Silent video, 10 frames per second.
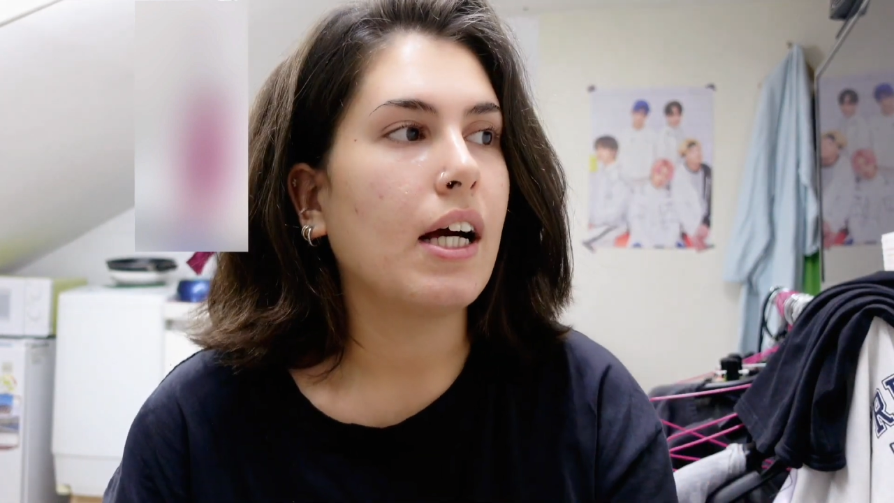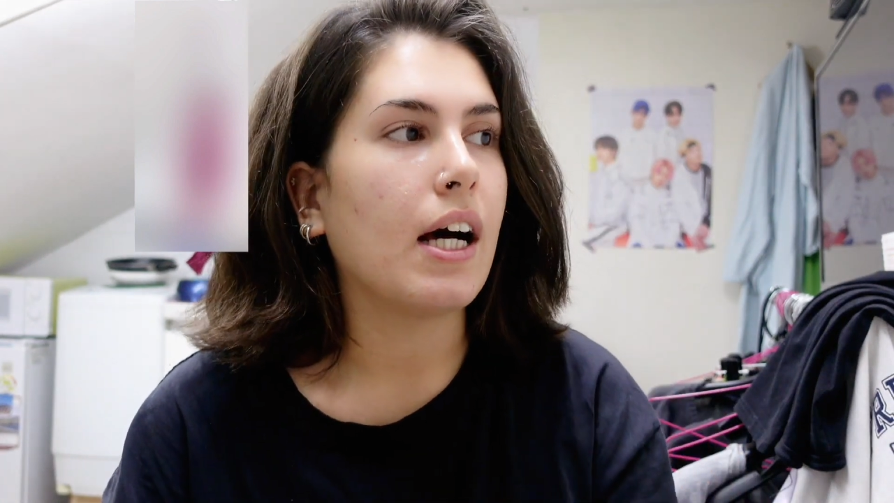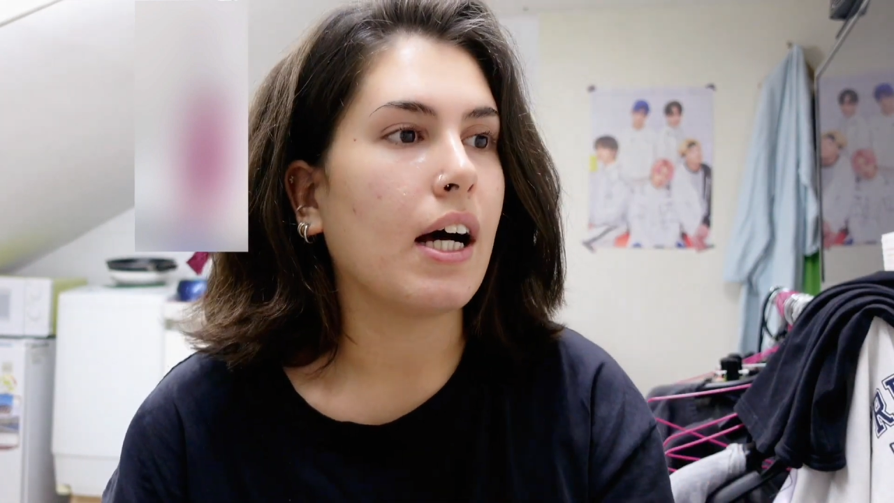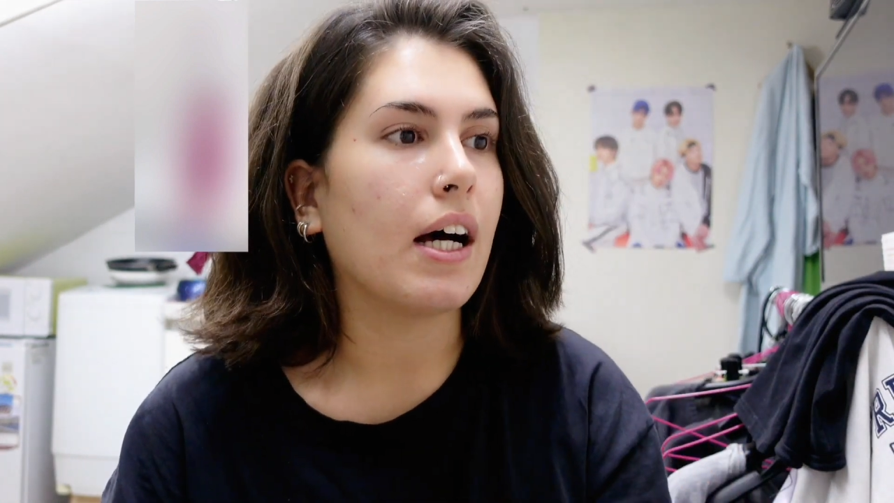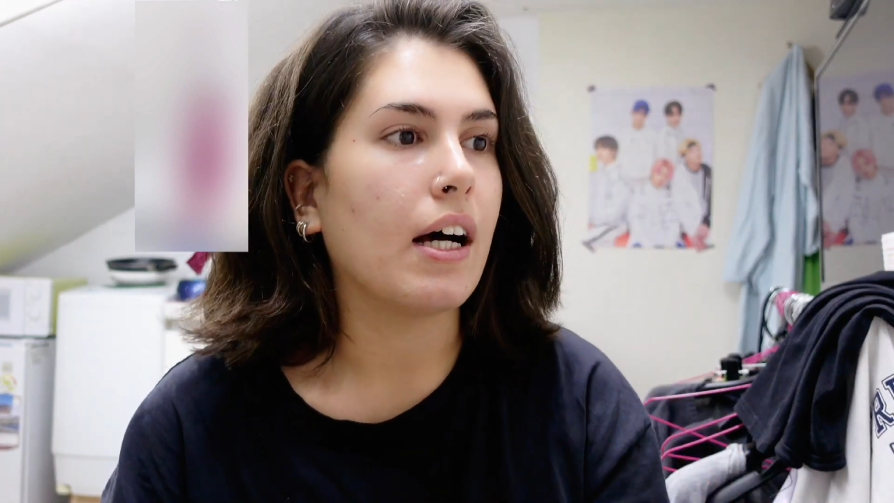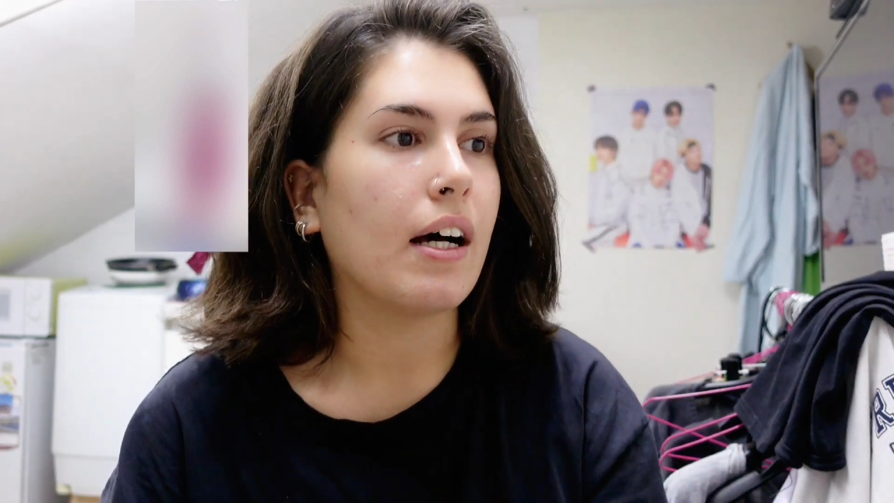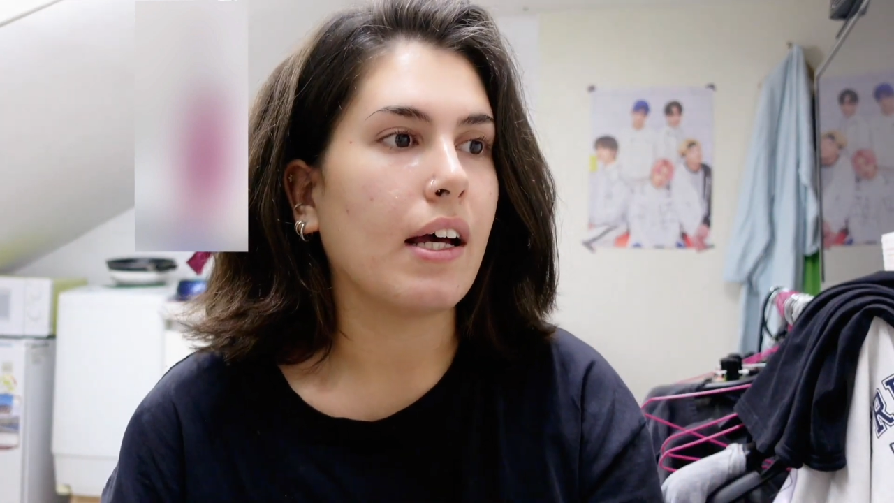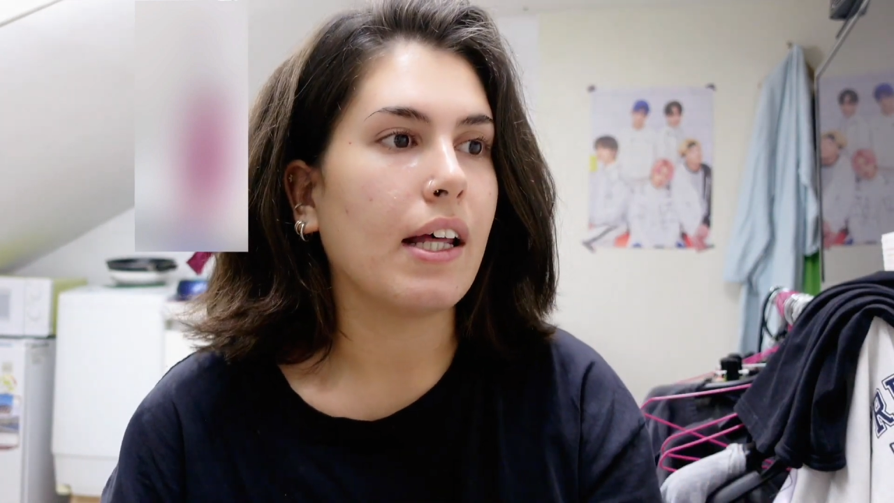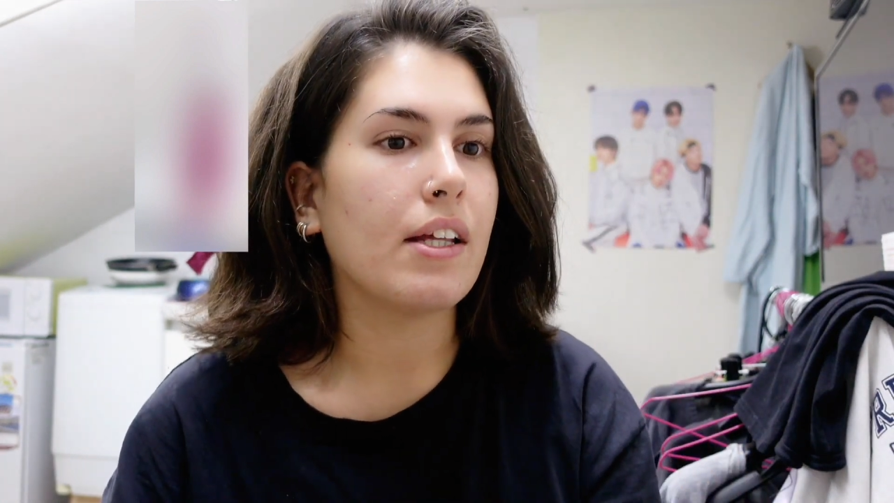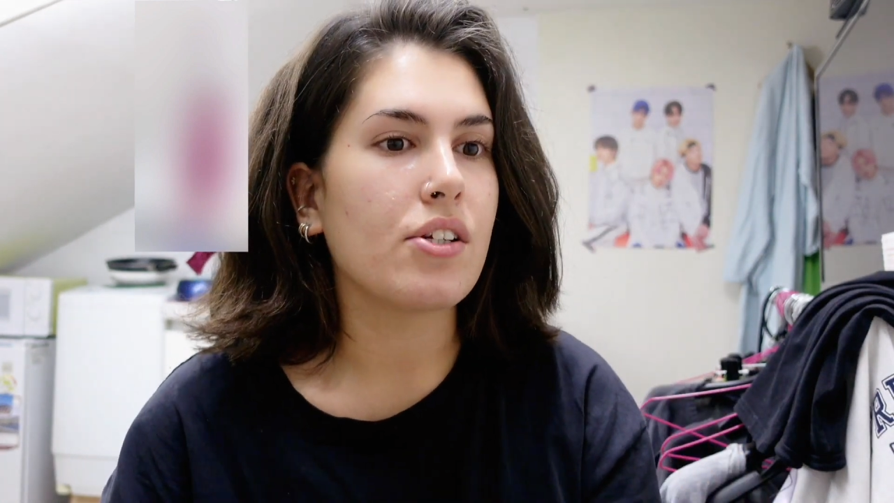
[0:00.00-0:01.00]

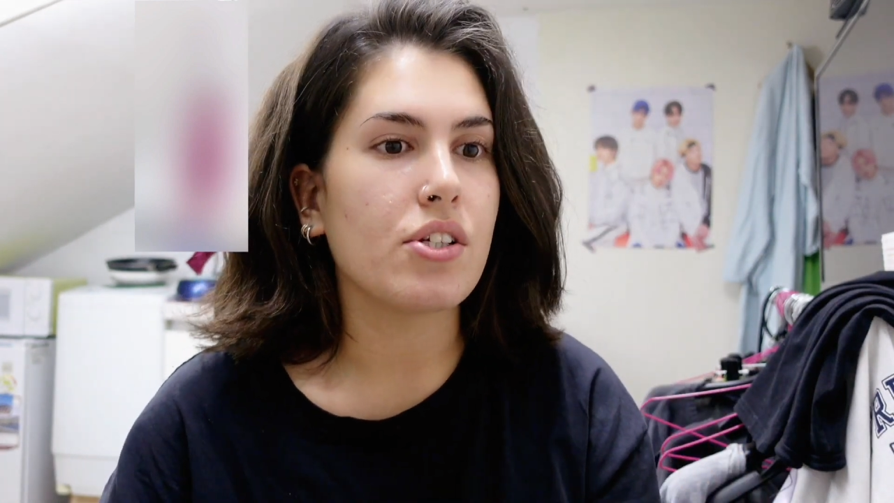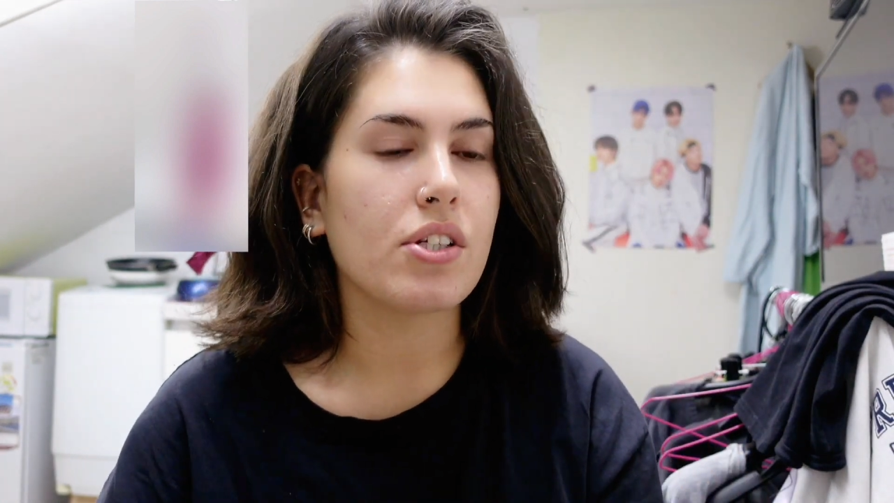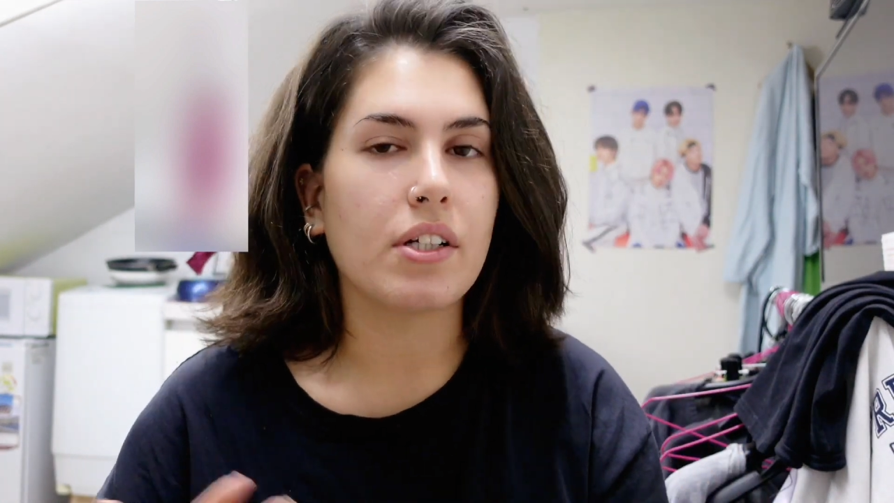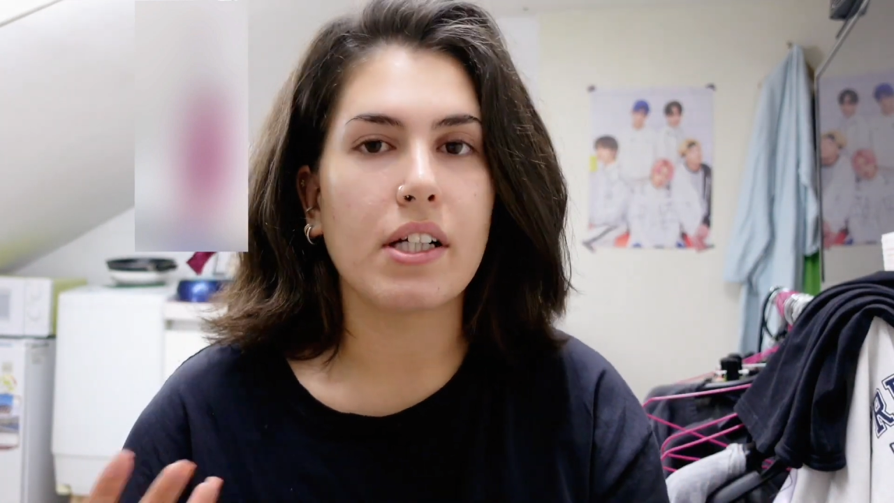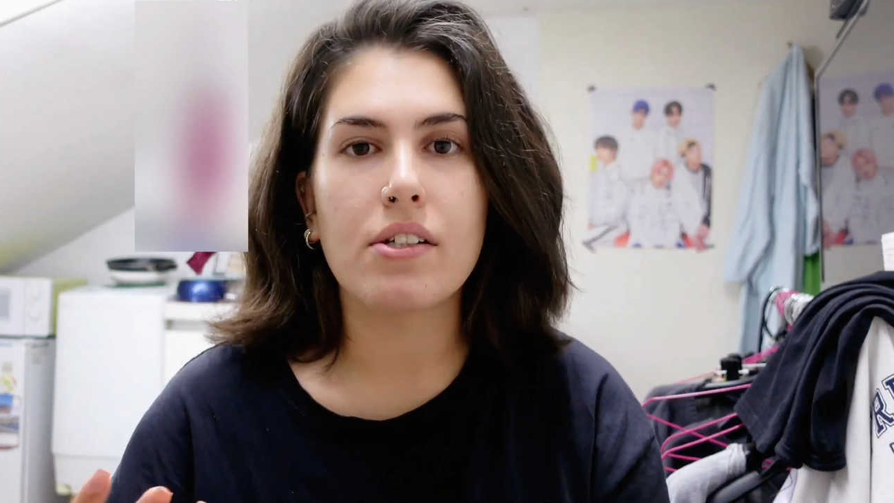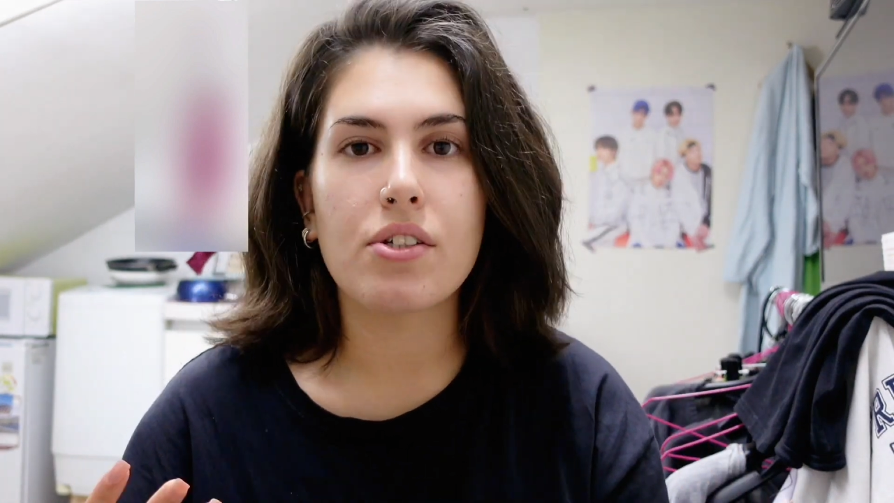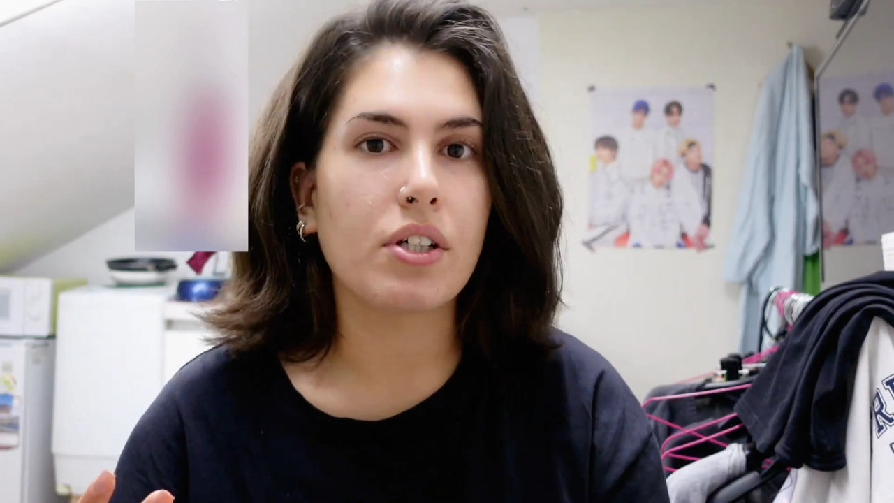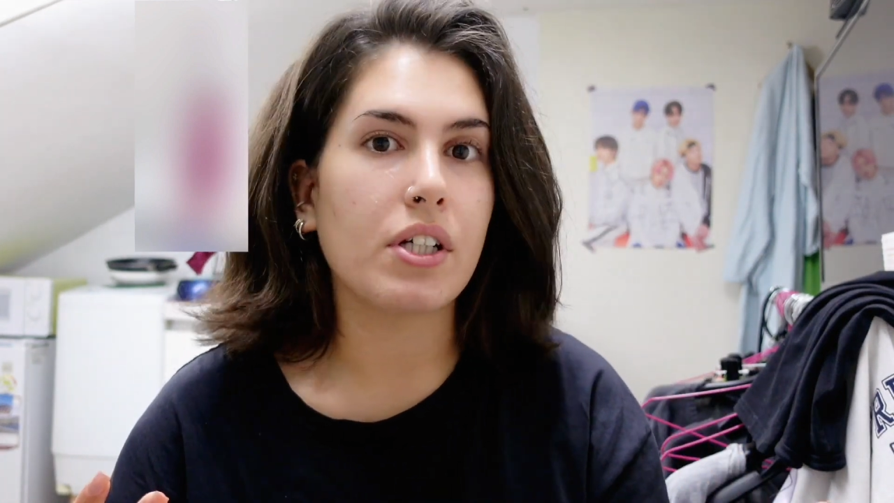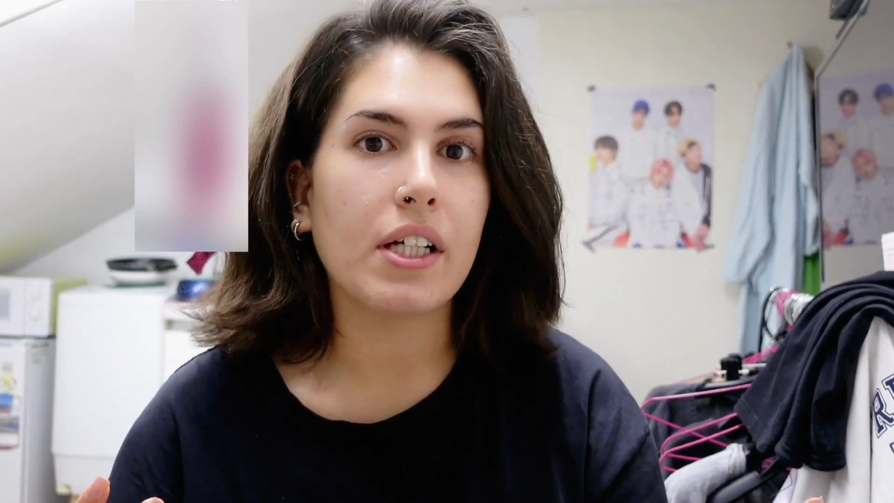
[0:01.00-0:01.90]
And then she started